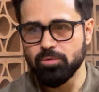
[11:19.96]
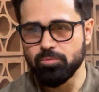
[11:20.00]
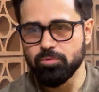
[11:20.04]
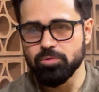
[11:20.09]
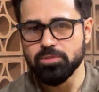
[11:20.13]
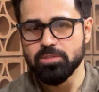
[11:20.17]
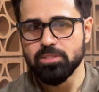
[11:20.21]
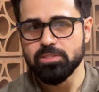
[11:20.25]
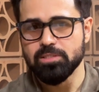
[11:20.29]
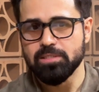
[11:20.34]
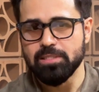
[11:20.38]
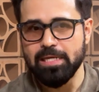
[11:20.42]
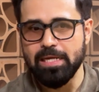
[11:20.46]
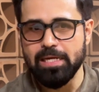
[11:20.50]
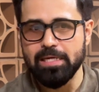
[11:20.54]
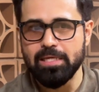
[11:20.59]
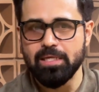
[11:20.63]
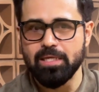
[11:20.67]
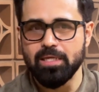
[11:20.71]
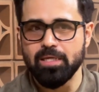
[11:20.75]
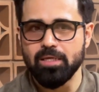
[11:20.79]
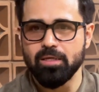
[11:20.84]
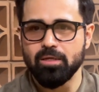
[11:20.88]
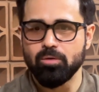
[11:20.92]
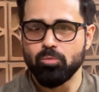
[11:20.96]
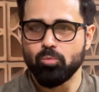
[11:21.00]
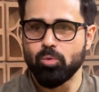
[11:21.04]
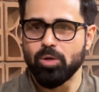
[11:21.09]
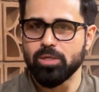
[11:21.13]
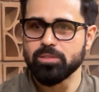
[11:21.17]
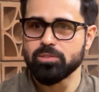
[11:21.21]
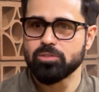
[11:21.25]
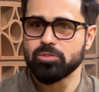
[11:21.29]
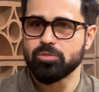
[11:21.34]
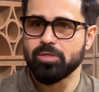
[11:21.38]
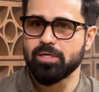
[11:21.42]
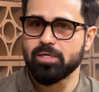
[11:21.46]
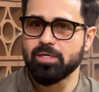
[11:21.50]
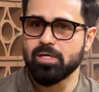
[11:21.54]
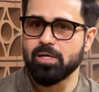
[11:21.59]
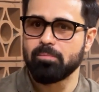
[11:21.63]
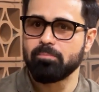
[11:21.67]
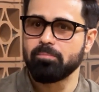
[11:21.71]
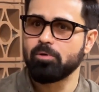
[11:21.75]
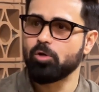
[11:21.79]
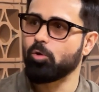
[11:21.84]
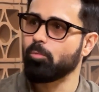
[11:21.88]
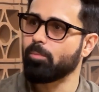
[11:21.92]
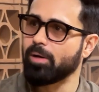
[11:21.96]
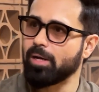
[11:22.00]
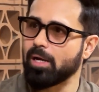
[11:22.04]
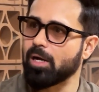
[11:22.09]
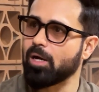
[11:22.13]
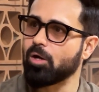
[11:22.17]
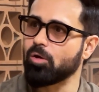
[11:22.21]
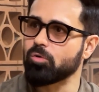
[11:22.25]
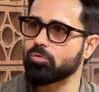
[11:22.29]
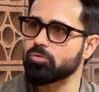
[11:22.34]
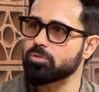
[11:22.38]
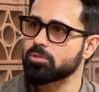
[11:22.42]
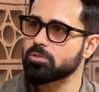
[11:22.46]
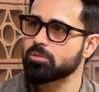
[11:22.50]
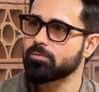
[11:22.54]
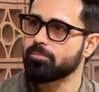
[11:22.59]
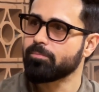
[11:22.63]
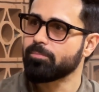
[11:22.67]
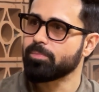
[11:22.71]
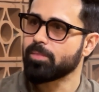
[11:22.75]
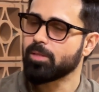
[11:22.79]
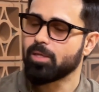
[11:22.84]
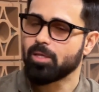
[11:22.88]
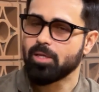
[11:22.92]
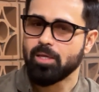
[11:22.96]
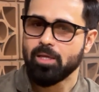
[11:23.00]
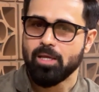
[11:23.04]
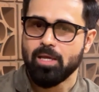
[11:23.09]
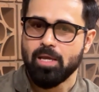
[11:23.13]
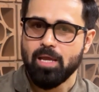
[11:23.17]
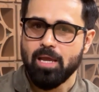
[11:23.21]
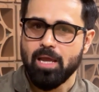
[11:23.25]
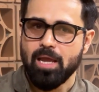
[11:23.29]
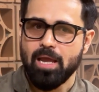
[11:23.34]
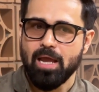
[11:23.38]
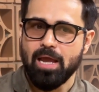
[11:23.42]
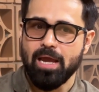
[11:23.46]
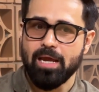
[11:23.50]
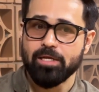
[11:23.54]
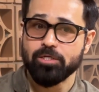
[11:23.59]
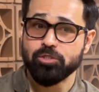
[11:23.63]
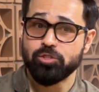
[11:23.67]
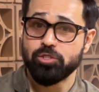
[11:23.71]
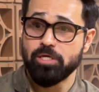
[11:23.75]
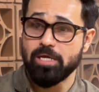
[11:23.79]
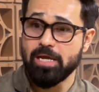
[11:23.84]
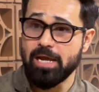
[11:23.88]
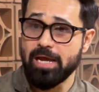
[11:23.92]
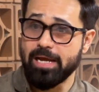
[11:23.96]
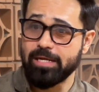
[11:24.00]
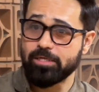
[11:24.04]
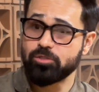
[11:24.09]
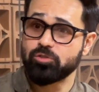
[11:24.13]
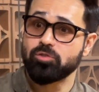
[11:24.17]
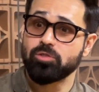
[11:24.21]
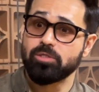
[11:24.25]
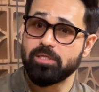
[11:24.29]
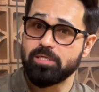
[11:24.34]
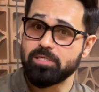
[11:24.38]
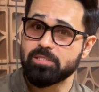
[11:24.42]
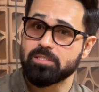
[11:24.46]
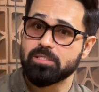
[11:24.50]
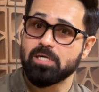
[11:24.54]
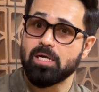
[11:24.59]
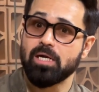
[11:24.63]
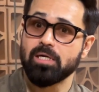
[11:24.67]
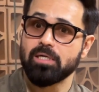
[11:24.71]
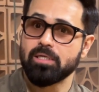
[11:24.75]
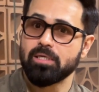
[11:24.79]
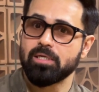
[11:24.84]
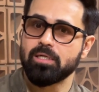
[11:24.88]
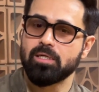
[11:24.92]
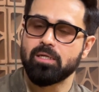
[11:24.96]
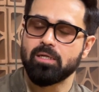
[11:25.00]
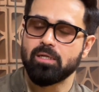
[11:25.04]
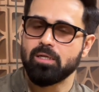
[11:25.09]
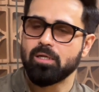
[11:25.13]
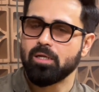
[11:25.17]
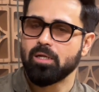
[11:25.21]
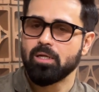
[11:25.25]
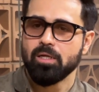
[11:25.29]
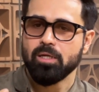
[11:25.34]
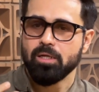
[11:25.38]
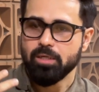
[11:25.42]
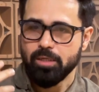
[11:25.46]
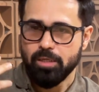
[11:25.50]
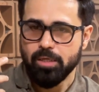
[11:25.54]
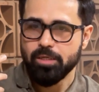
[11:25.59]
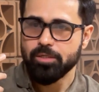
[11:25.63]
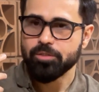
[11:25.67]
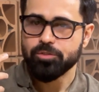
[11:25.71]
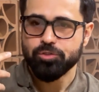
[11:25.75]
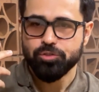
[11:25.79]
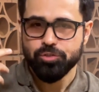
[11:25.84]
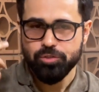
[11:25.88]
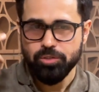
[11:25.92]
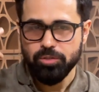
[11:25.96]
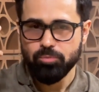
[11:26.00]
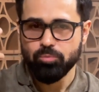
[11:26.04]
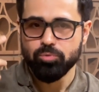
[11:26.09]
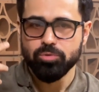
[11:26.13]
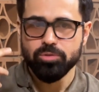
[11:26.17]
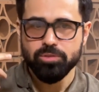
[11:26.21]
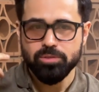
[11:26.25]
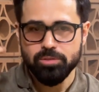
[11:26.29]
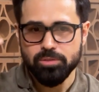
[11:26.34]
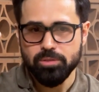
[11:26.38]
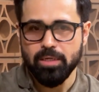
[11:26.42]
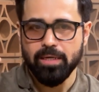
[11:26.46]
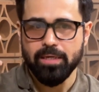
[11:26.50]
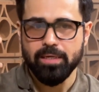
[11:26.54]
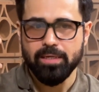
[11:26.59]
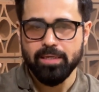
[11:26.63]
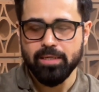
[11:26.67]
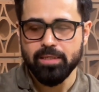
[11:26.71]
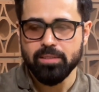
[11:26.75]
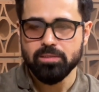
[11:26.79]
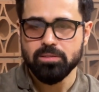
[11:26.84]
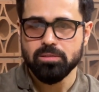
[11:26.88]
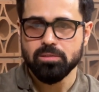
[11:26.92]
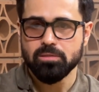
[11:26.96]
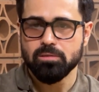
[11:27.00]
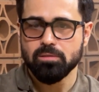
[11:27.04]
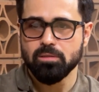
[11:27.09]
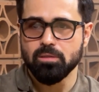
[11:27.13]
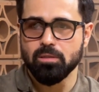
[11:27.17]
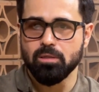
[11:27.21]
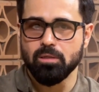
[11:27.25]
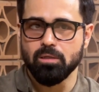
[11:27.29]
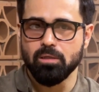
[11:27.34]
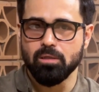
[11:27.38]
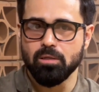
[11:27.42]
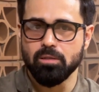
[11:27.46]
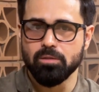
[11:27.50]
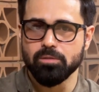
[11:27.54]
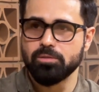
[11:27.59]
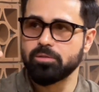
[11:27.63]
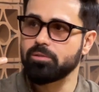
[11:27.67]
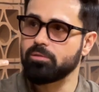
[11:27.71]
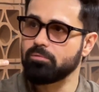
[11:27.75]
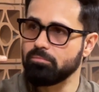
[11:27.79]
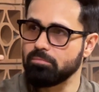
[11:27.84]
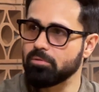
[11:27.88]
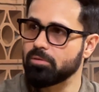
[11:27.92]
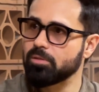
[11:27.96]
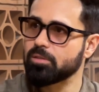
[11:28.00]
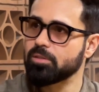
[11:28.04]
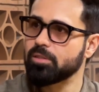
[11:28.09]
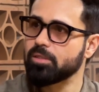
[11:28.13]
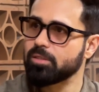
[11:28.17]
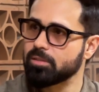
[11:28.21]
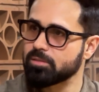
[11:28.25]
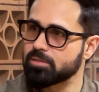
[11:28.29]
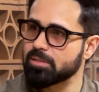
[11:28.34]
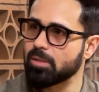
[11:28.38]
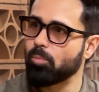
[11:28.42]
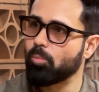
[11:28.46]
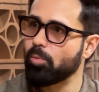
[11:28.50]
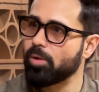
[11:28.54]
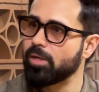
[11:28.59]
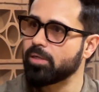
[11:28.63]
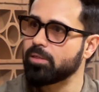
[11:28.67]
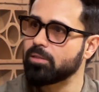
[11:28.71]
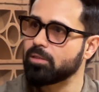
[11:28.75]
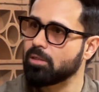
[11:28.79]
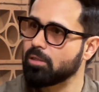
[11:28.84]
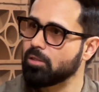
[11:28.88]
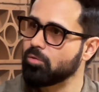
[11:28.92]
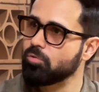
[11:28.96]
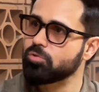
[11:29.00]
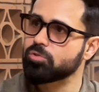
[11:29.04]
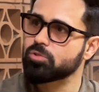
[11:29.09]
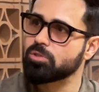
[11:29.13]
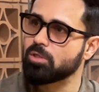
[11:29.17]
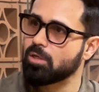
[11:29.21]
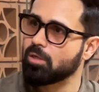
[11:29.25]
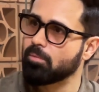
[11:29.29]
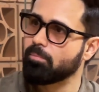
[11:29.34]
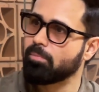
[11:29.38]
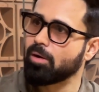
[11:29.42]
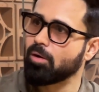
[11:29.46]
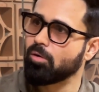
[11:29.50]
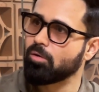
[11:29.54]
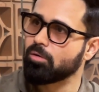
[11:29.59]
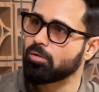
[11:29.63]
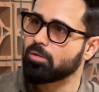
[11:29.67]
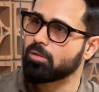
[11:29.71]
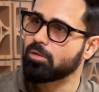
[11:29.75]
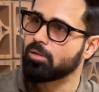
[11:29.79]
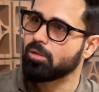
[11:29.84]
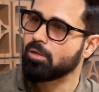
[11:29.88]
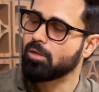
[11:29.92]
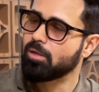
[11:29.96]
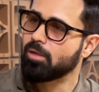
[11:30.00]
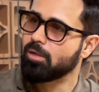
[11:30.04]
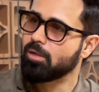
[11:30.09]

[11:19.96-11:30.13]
was this lady once who had come below my house, and she actually started, she was, I guess, in some way delusional about,